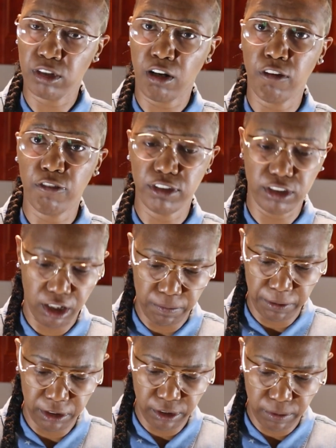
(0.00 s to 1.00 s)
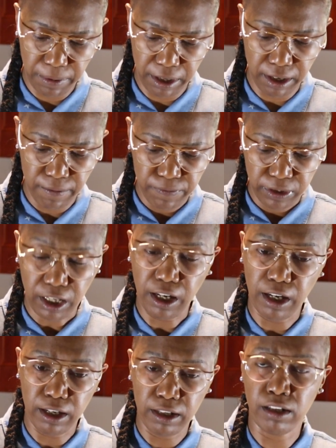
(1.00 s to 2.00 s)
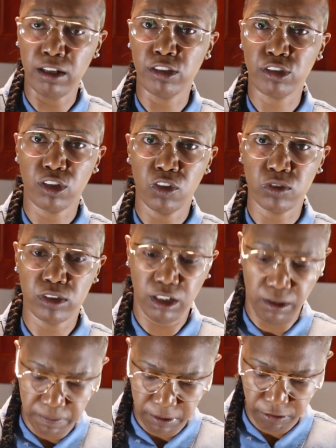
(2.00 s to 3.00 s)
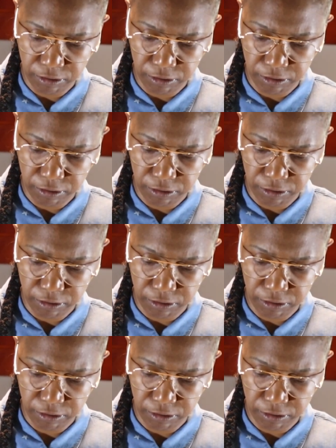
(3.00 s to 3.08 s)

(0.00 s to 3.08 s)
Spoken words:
softens up a little bit and it soaks up the